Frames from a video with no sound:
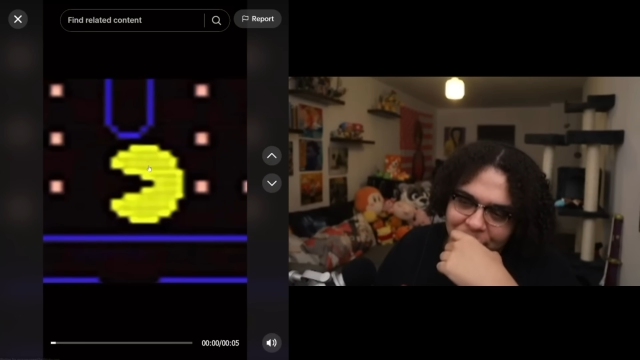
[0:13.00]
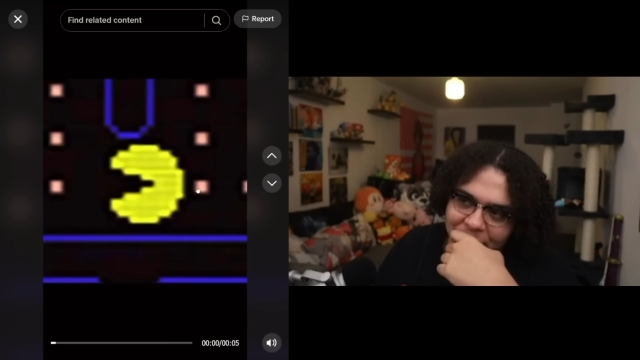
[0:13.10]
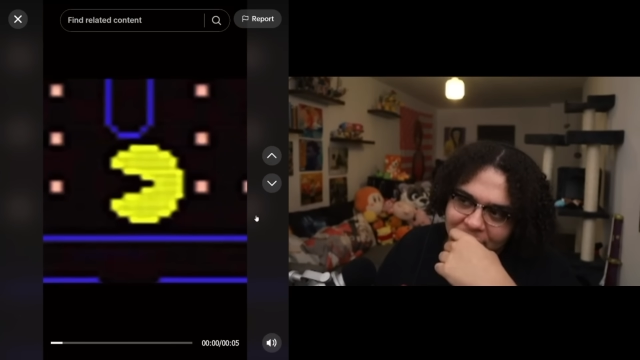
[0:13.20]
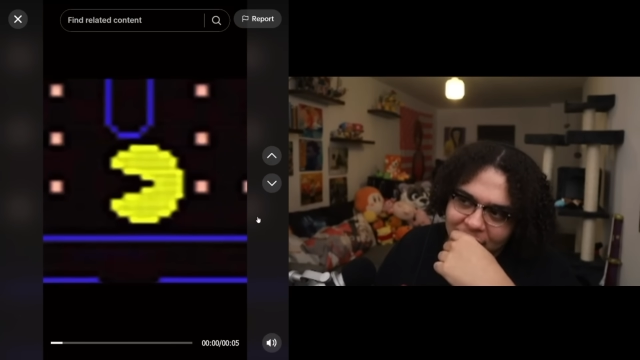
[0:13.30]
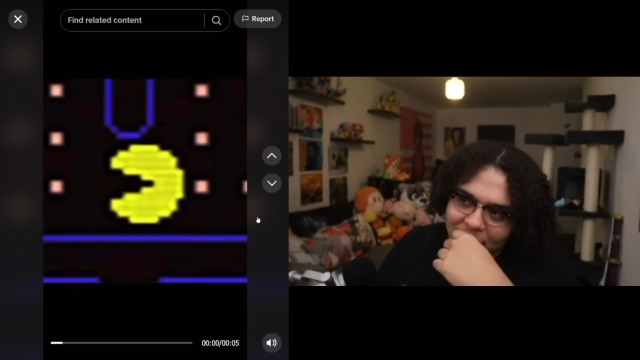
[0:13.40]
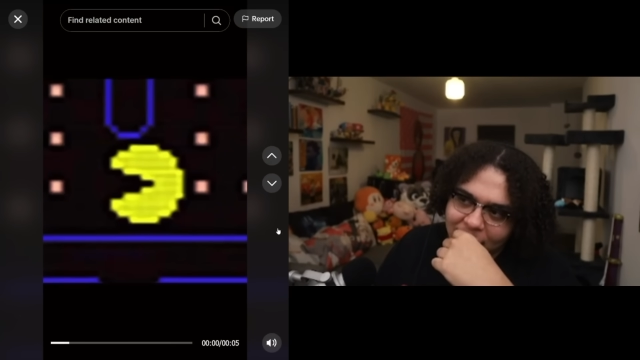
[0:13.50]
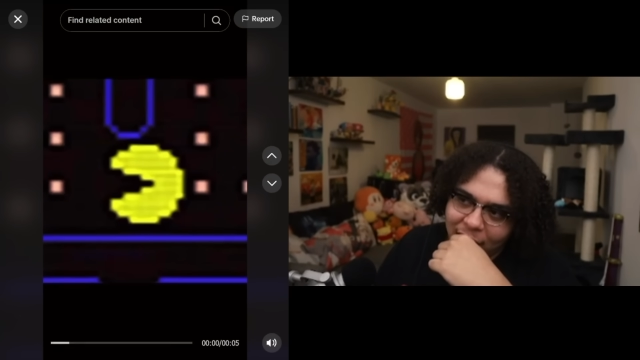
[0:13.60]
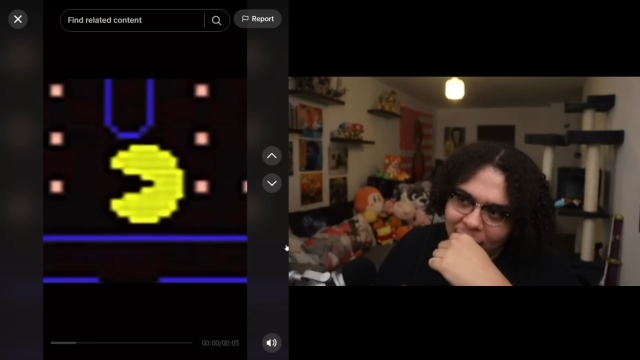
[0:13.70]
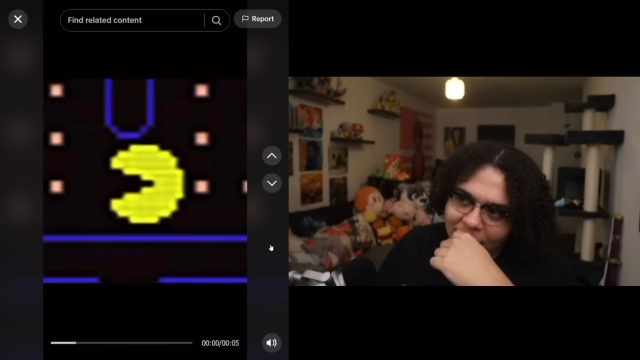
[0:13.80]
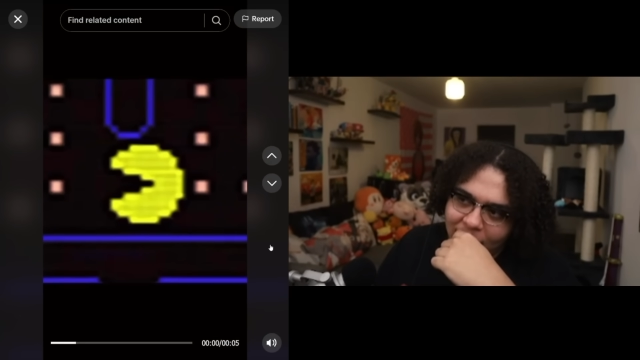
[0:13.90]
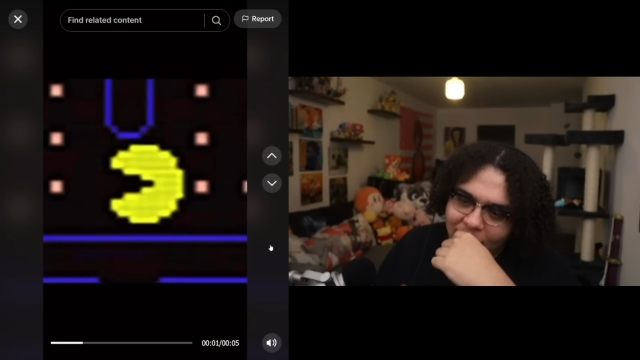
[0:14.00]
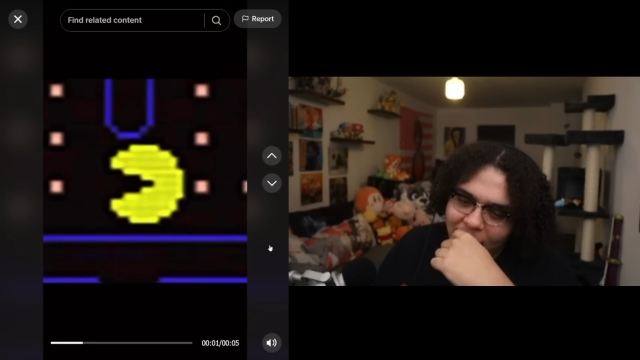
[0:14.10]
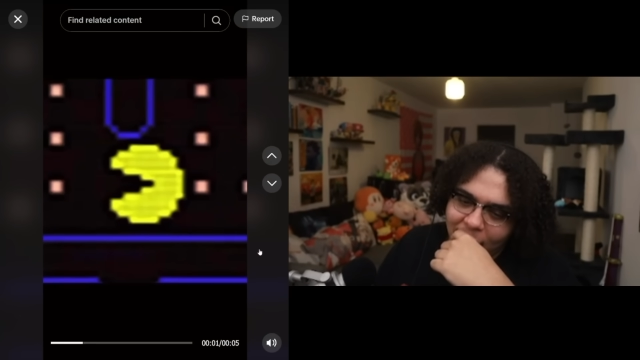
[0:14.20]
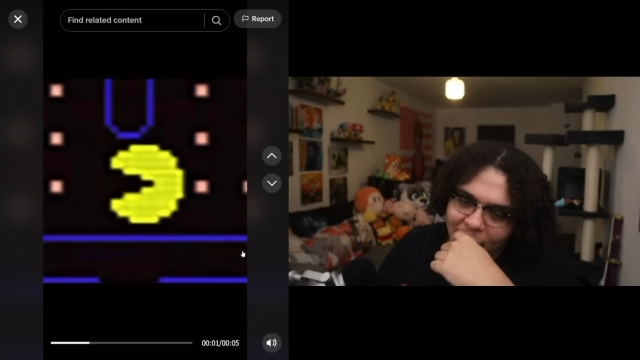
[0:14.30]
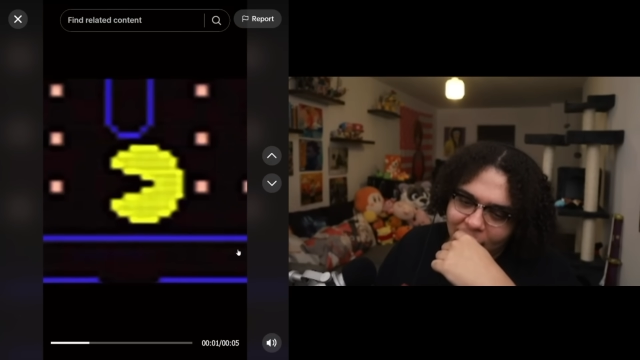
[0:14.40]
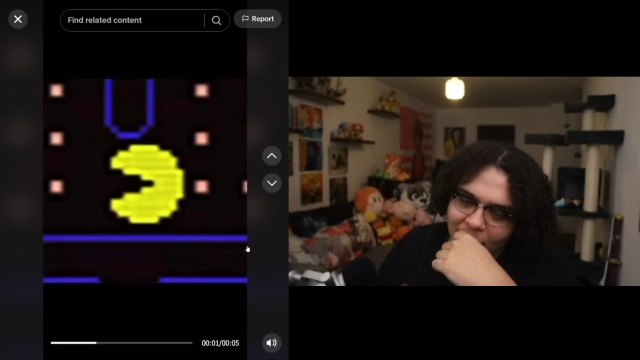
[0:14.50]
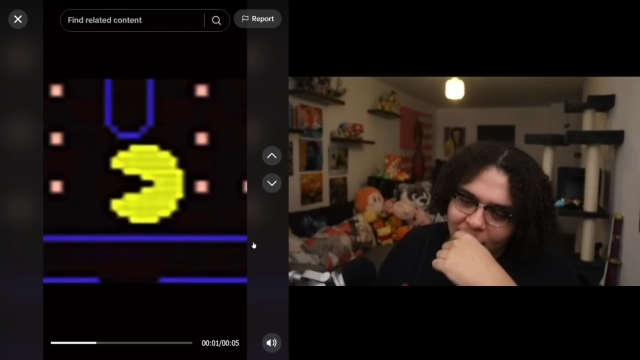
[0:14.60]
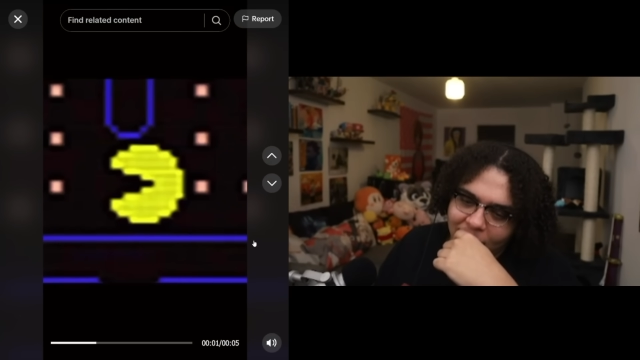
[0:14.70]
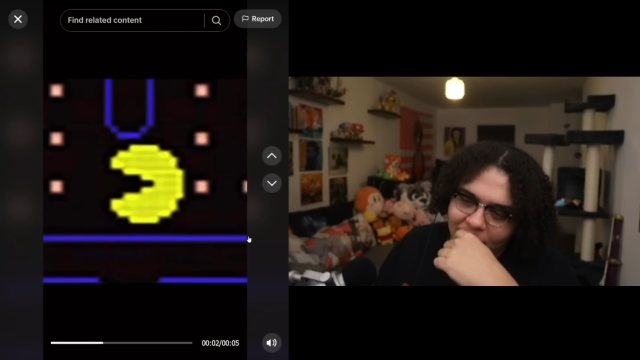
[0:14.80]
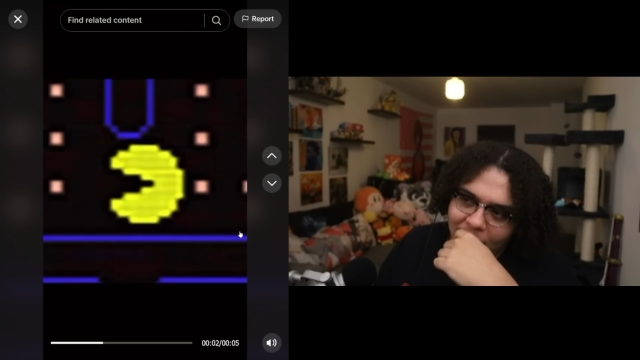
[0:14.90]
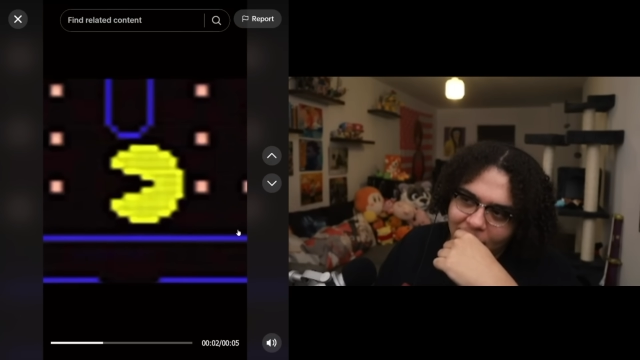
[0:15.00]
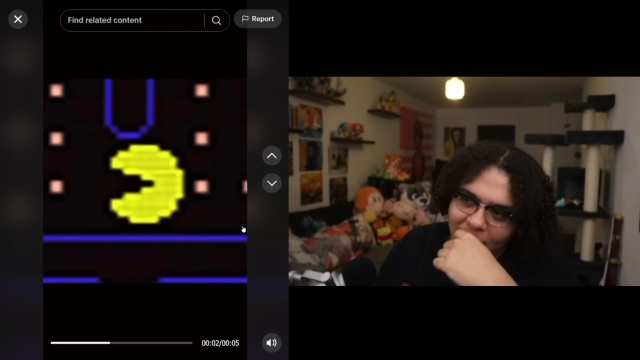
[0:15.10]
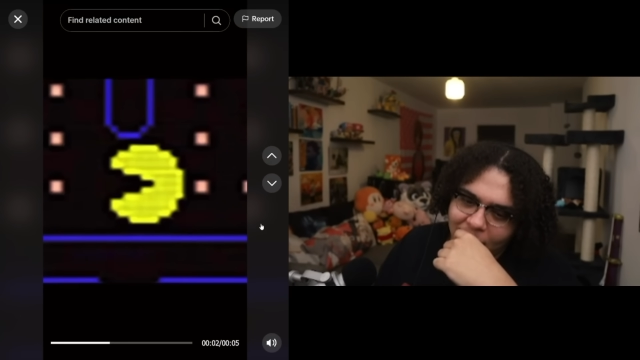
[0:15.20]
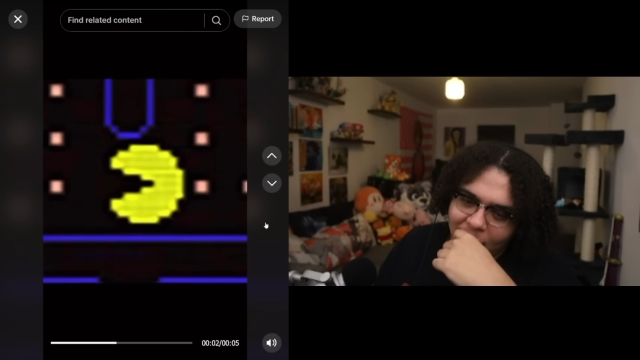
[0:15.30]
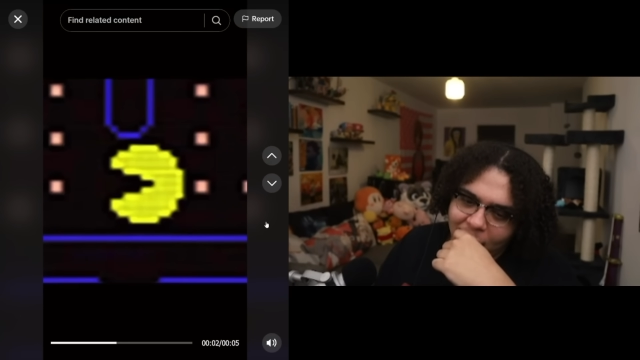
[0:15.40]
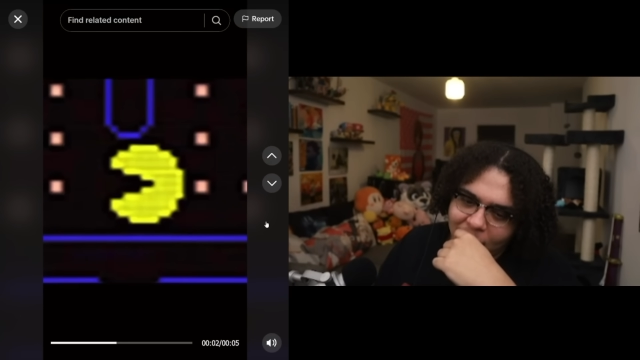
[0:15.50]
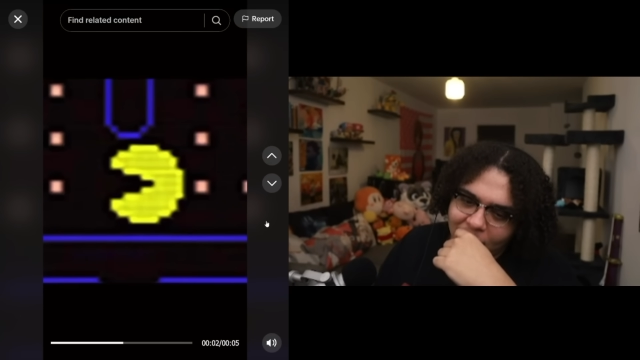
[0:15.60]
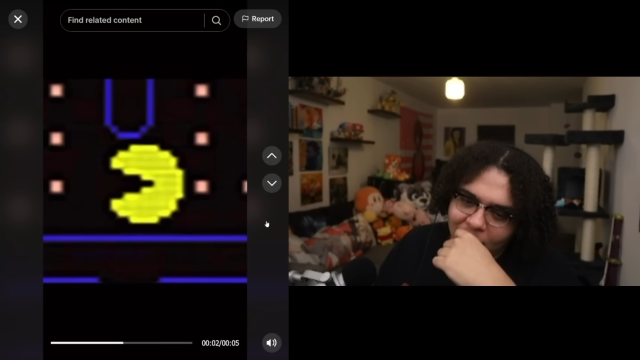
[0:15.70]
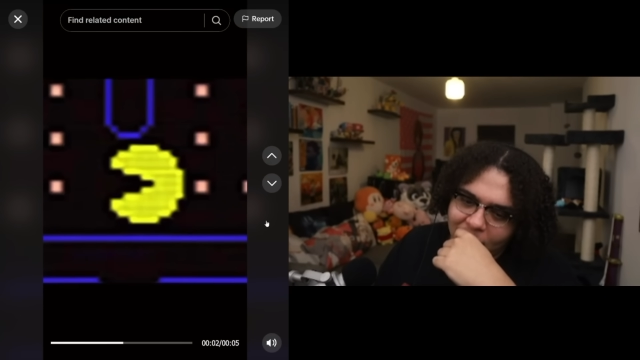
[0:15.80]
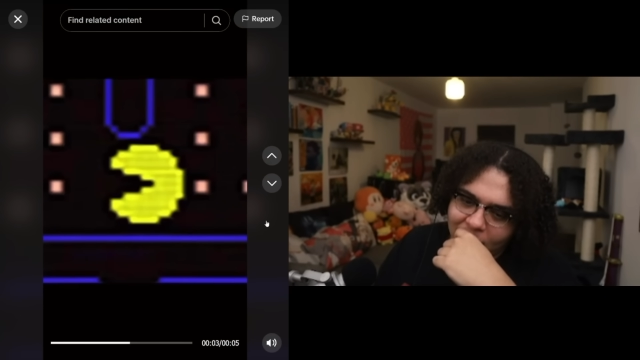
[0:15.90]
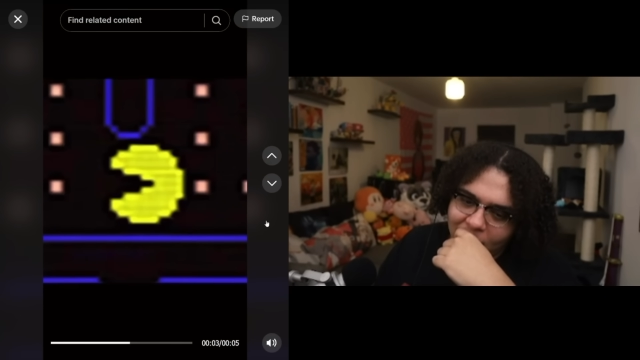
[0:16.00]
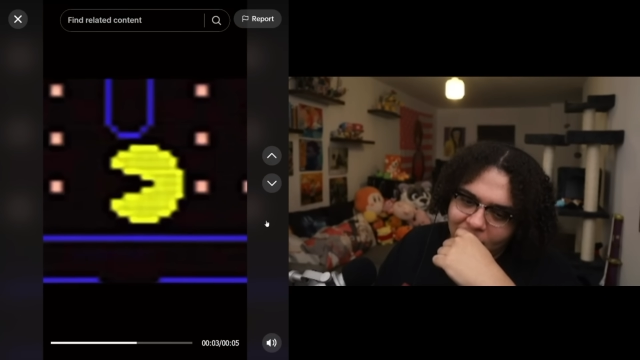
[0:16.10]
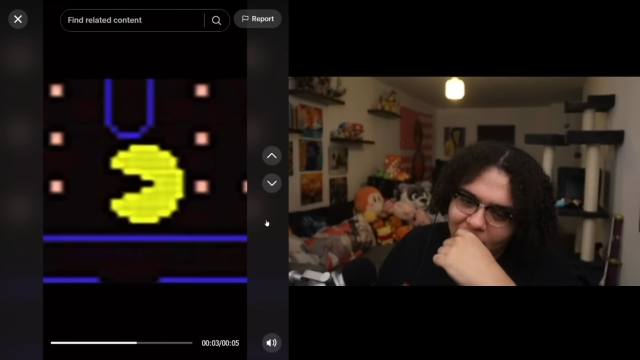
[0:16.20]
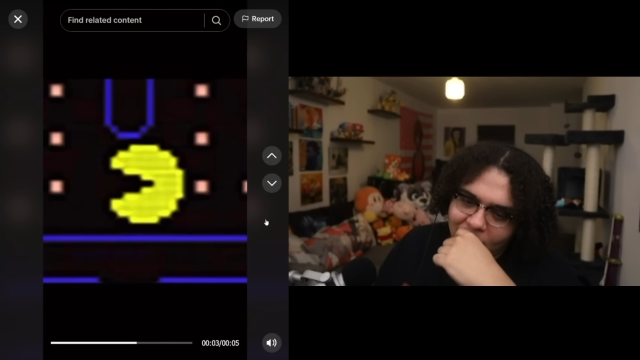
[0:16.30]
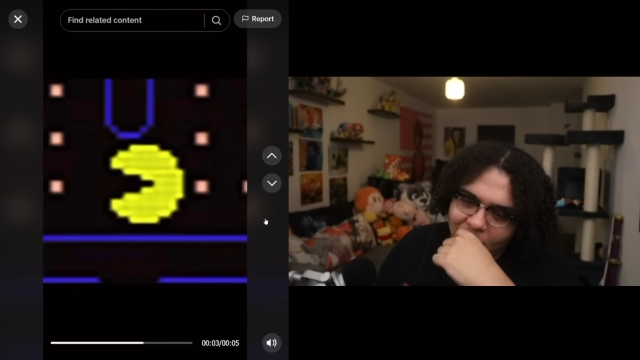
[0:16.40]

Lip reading: Nobody speaks.